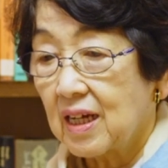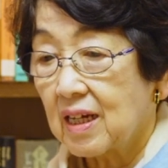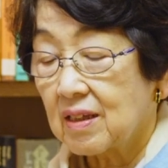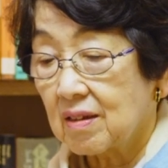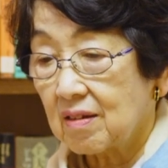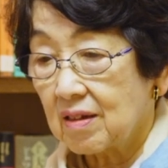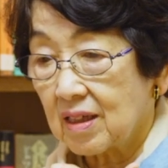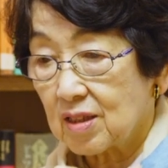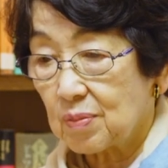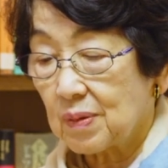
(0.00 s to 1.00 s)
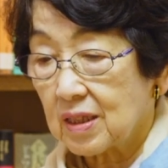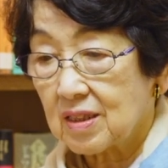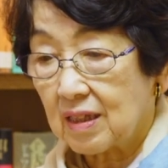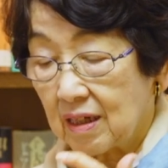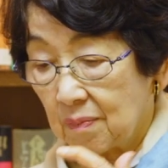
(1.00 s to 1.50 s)
and
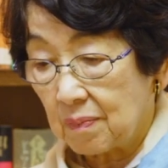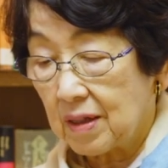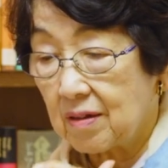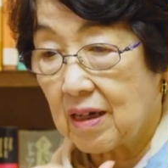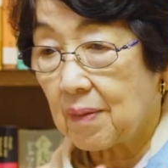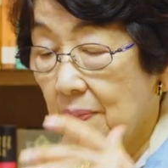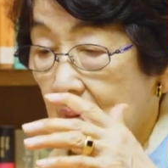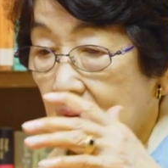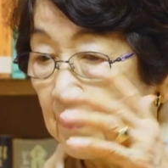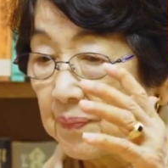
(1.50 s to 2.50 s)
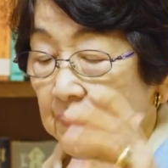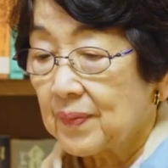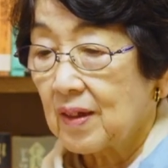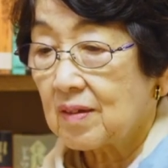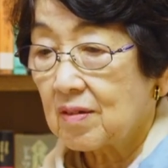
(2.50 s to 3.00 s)
express and build up
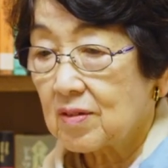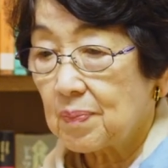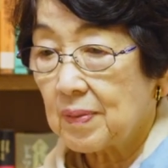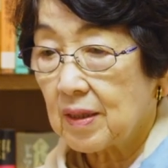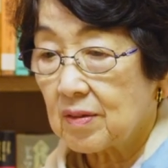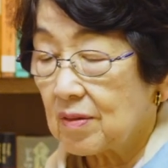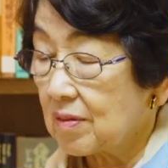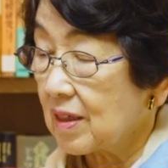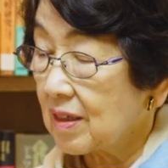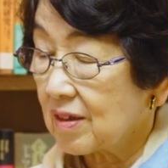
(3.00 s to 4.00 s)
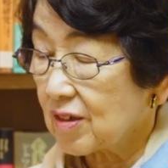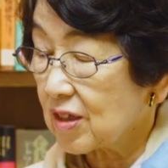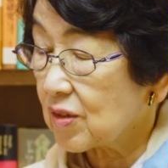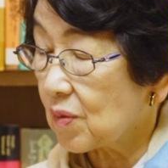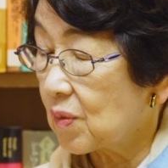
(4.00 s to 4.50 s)
to speak to the
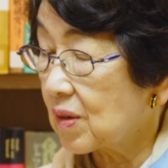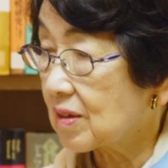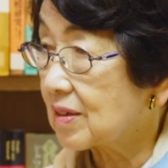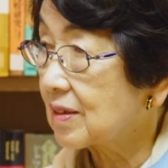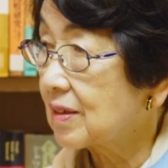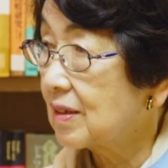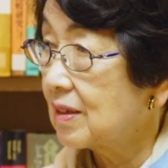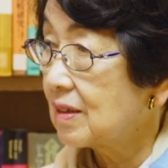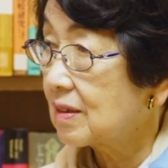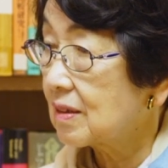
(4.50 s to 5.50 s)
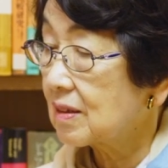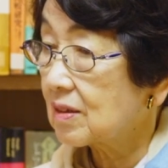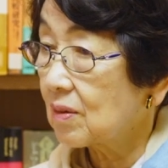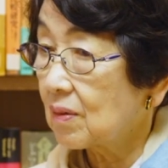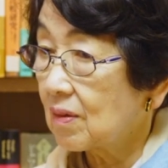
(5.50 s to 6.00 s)
international world.
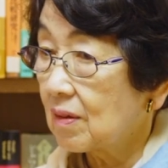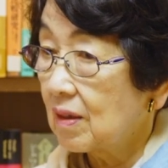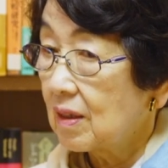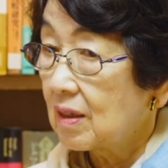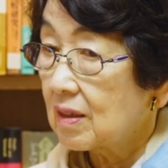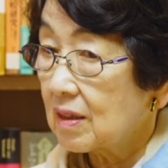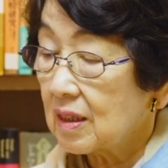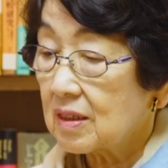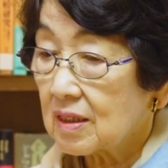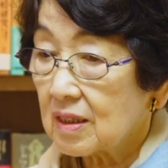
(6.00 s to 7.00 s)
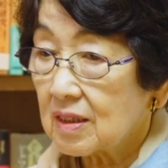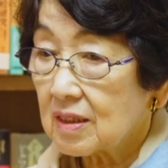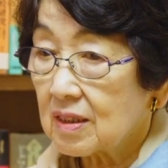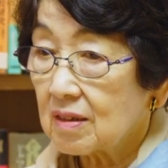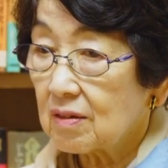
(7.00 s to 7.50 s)
So this
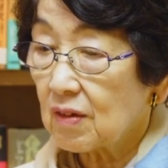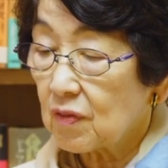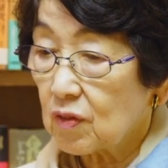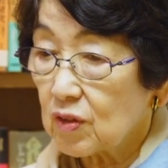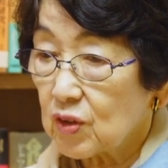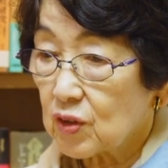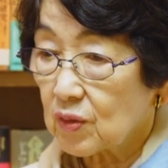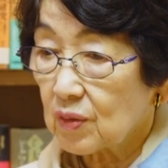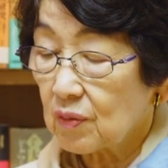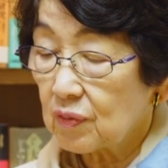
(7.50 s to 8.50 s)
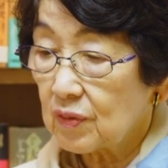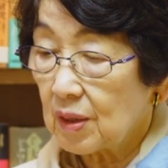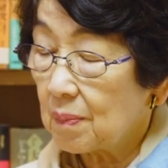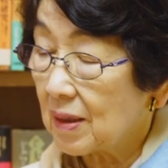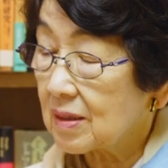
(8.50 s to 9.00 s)
is revolution
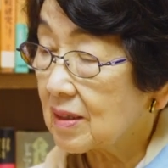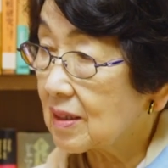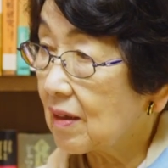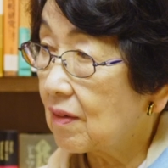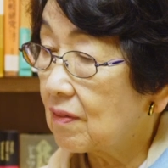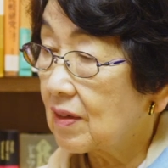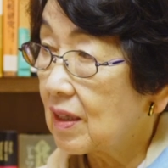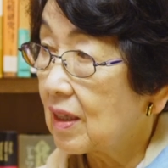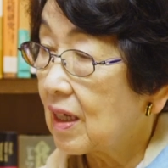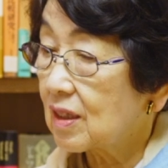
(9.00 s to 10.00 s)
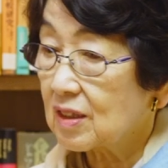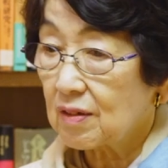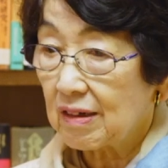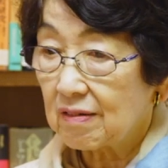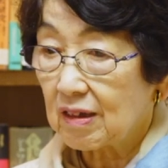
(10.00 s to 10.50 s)
in myself as
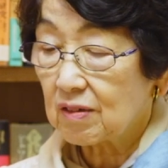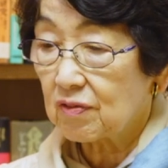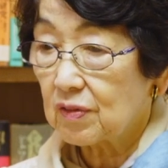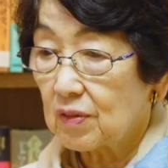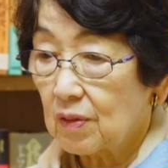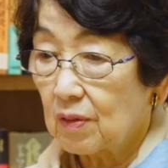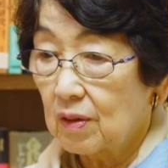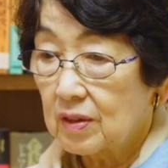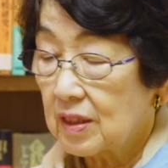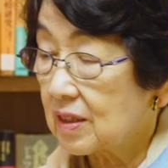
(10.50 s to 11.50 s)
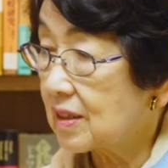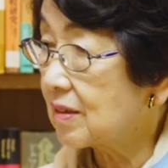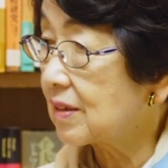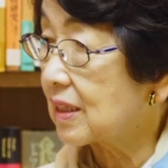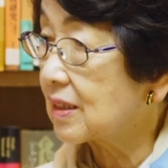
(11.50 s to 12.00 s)
well as for the
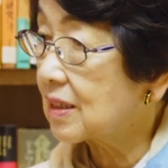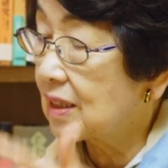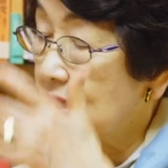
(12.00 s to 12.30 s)
students.